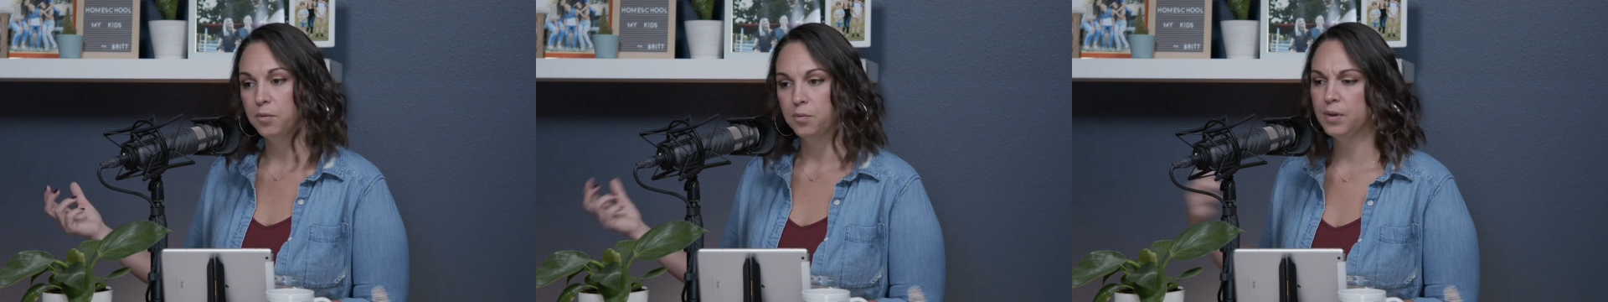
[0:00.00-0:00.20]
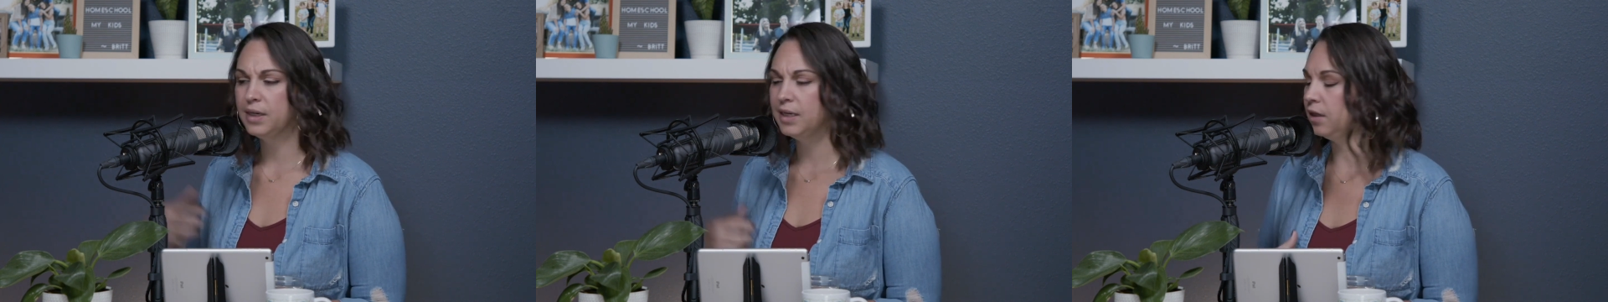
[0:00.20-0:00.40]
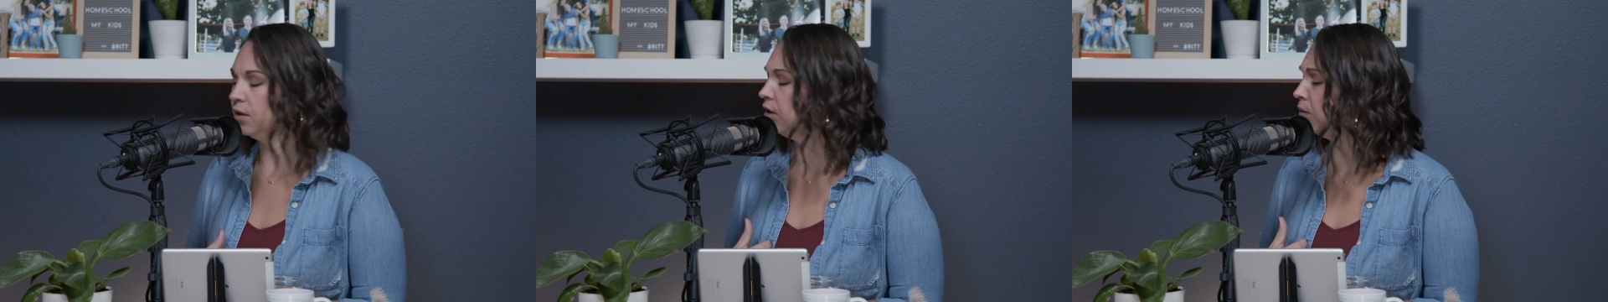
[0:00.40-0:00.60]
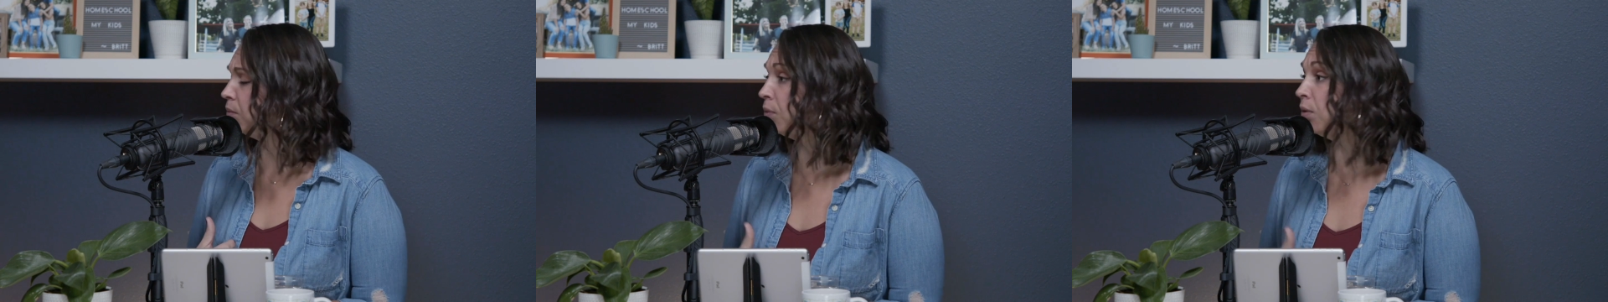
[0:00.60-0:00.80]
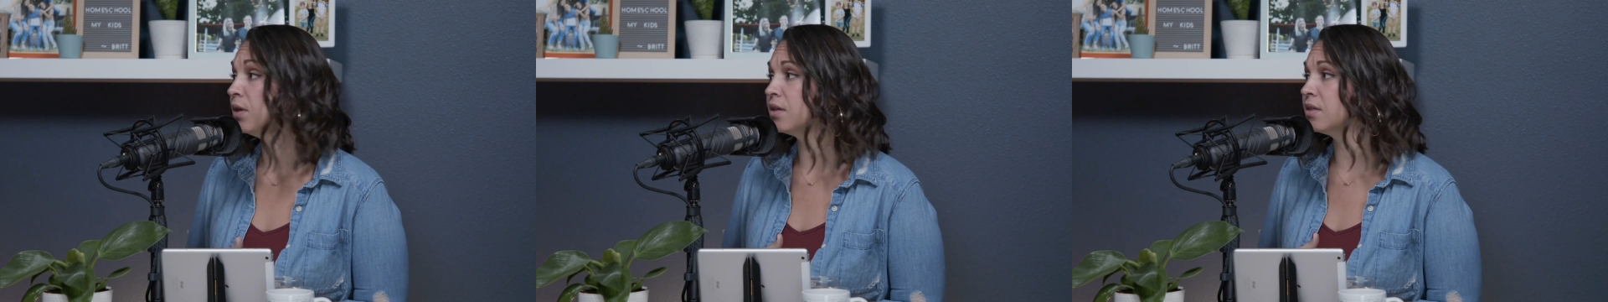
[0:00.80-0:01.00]
reading
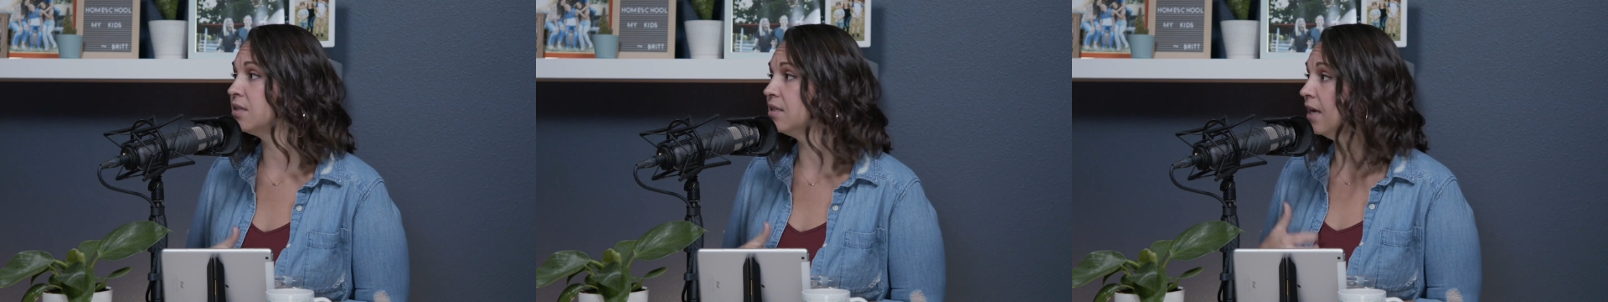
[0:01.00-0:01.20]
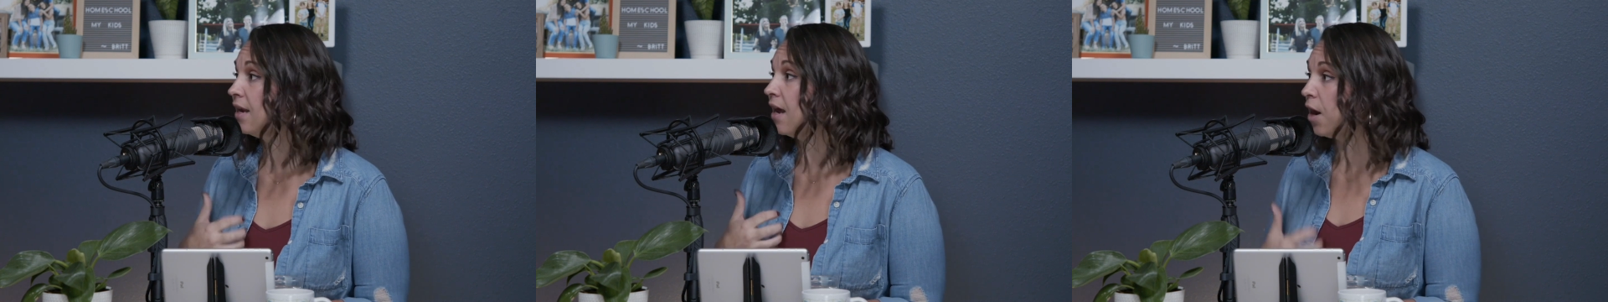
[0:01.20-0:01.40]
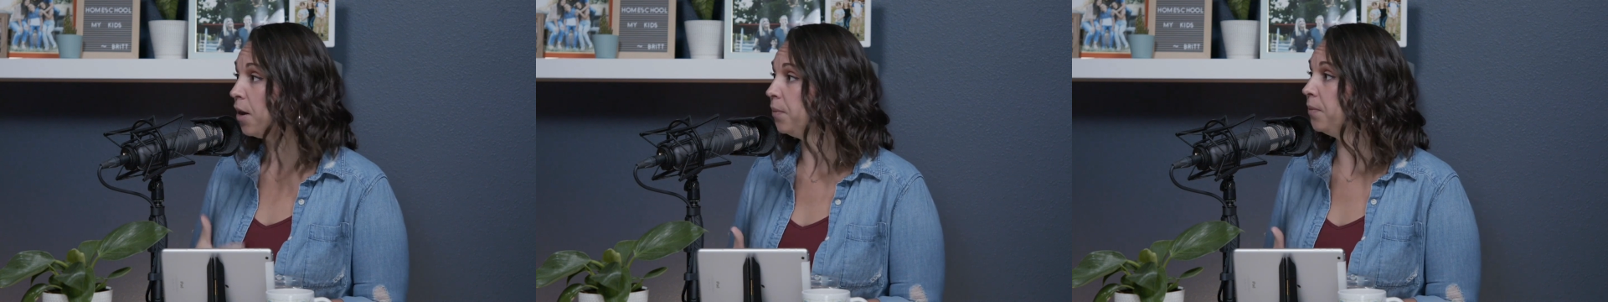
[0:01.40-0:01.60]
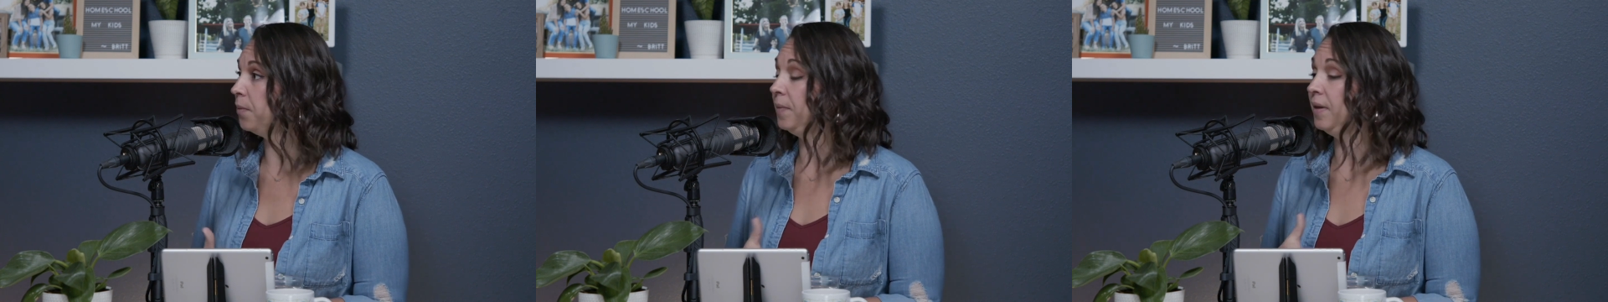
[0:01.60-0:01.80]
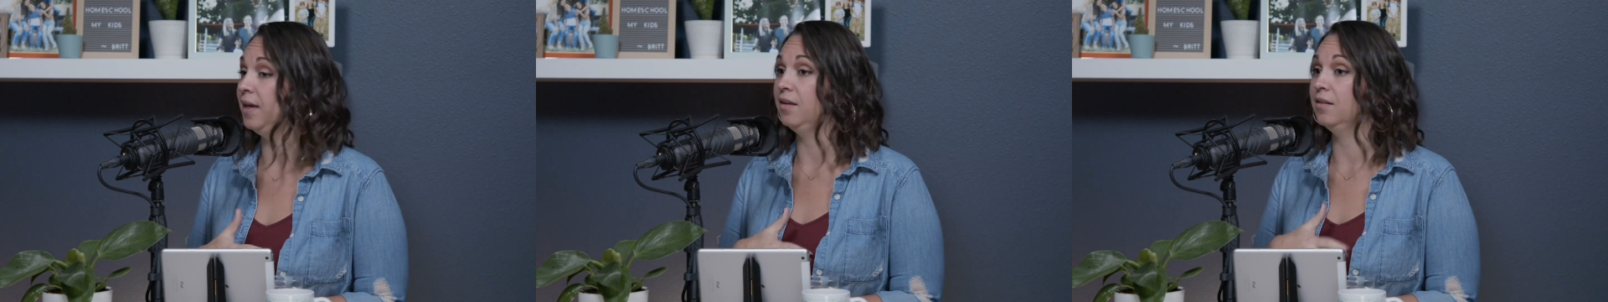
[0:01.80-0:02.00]
good books that help
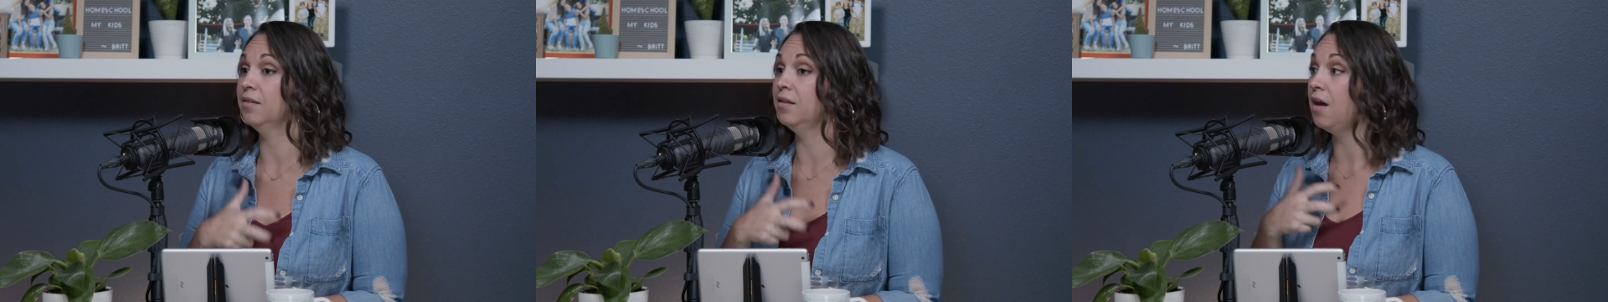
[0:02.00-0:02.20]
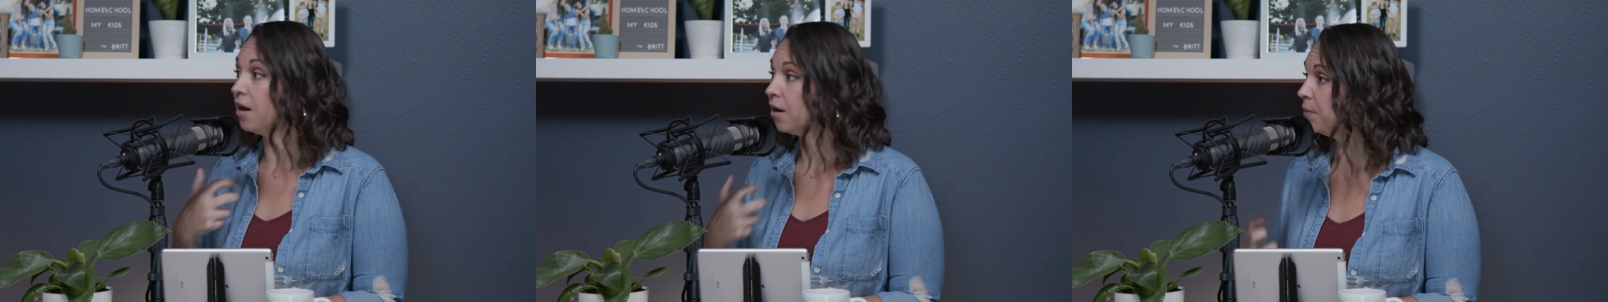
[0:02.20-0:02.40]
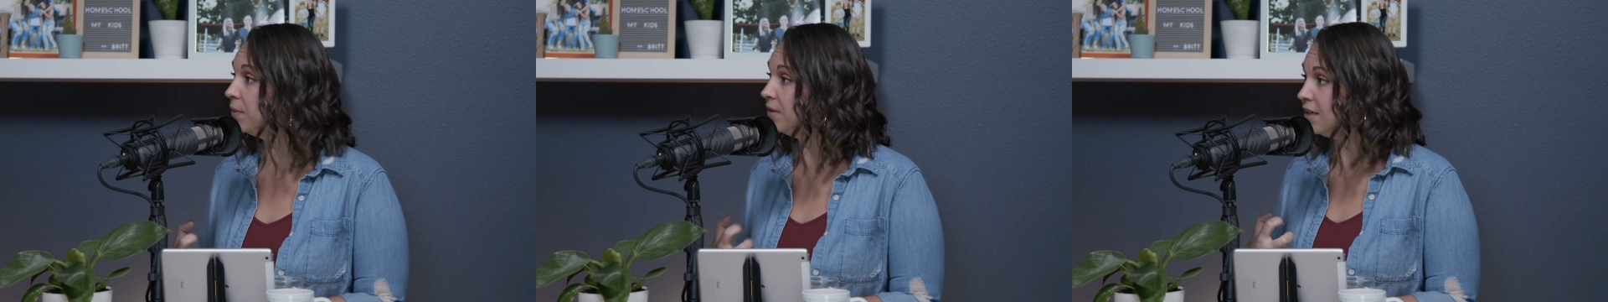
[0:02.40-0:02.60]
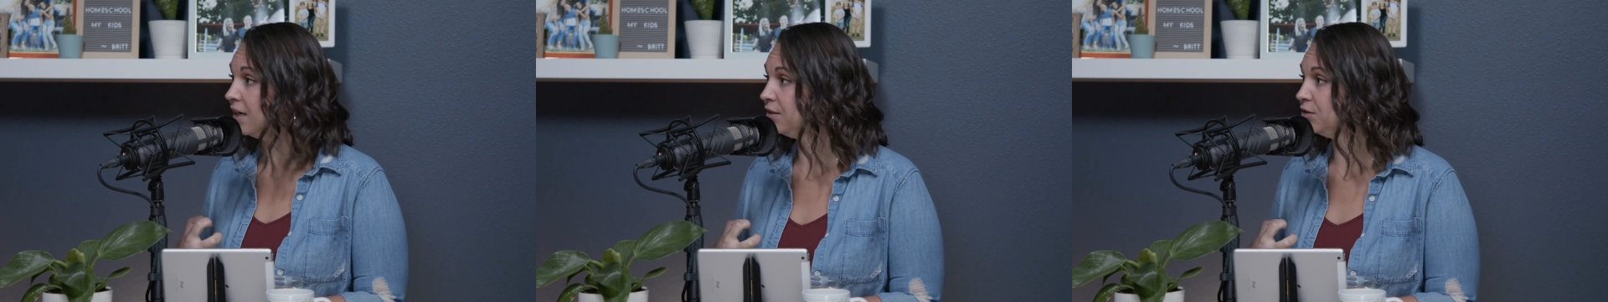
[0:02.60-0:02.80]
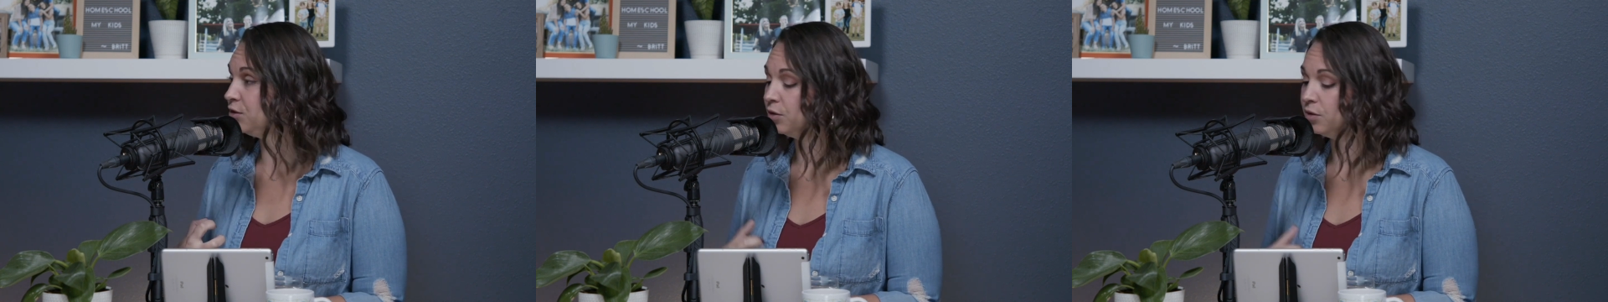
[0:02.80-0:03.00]
me unlock
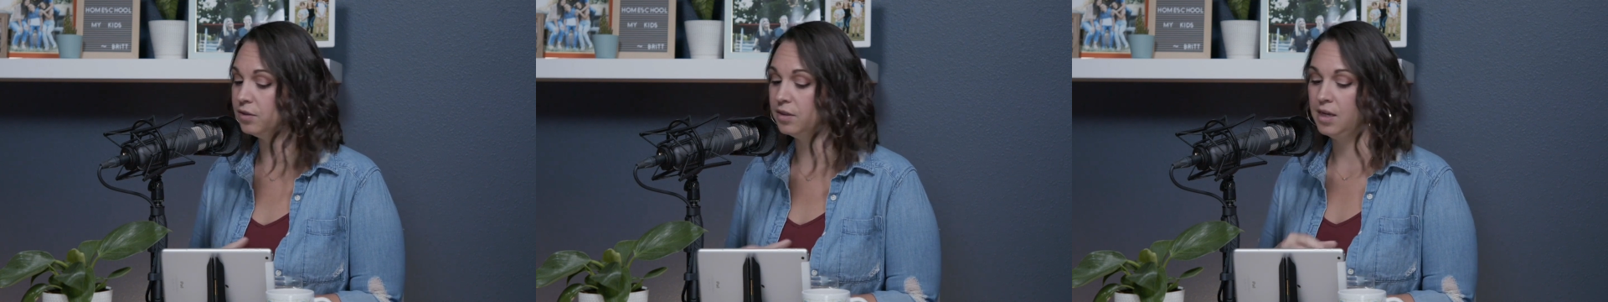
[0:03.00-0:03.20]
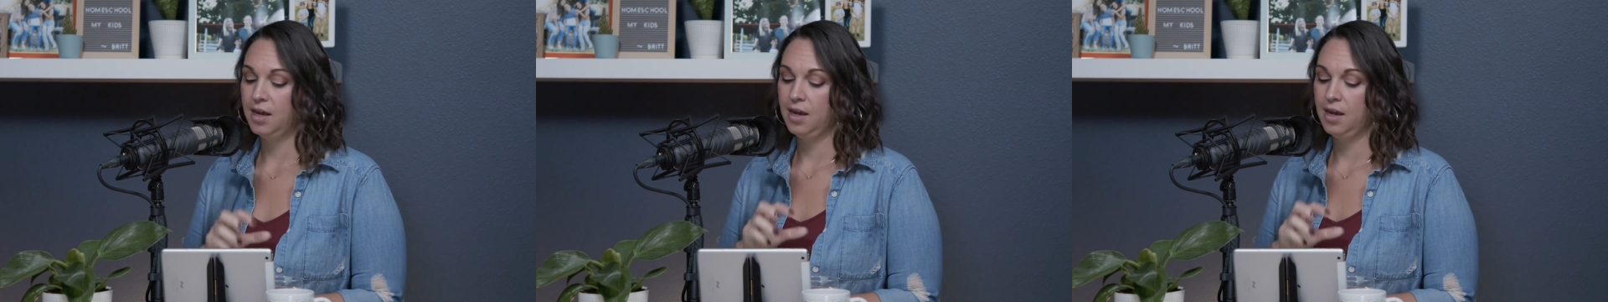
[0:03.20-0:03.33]
potential.